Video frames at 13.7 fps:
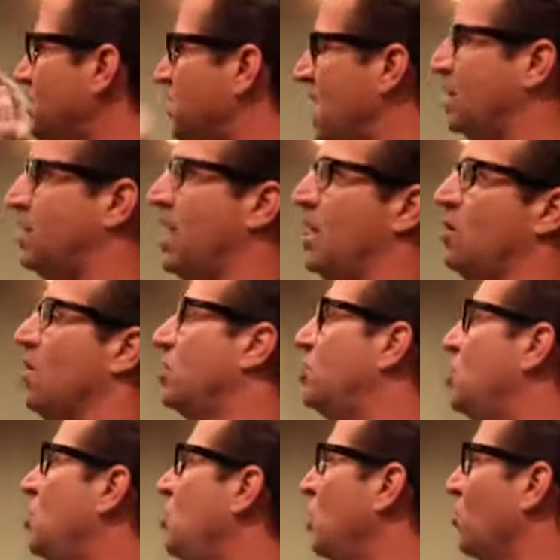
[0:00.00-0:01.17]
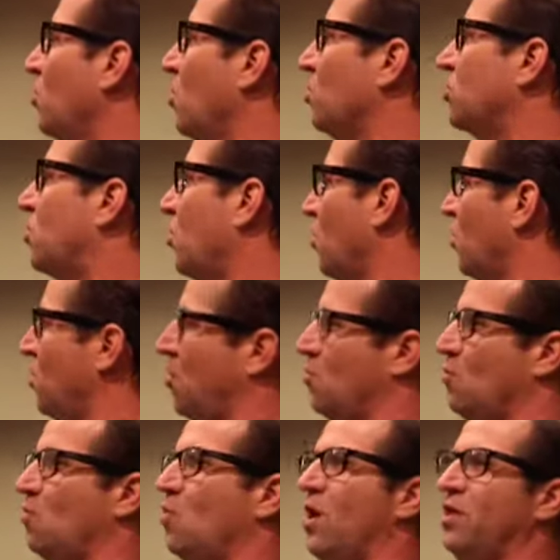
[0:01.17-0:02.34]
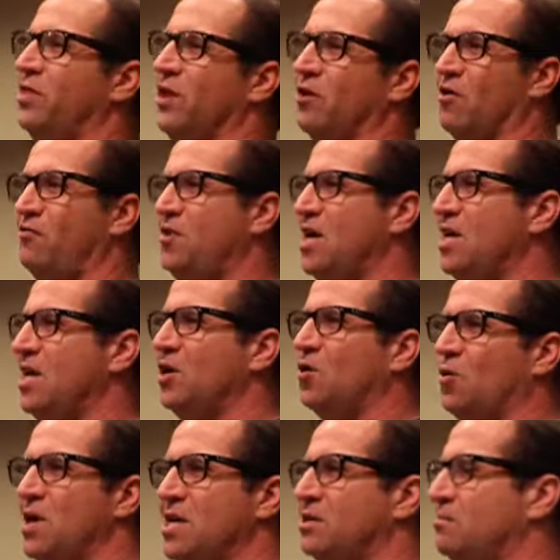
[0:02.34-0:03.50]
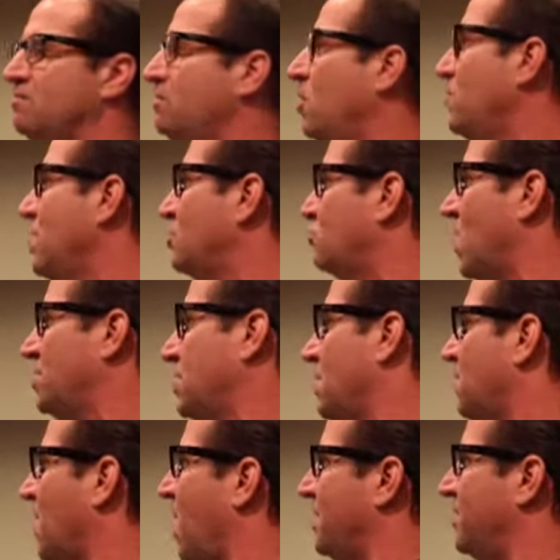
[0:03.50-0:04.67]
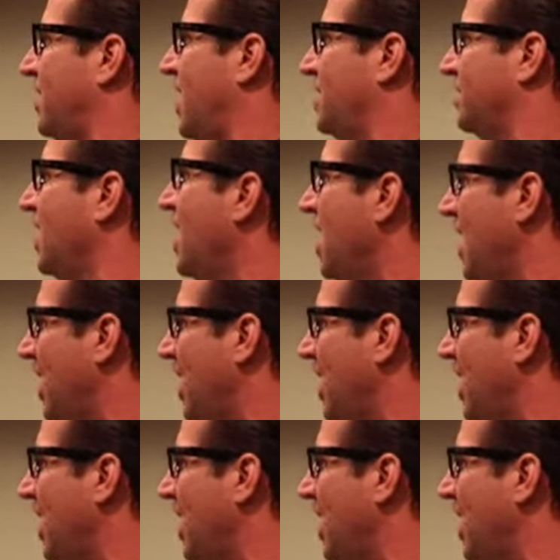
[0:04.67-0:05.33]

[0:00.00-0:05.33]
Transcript: State Theater, a two year old girl won the Graffiti Grease Movie Dress Up Contest.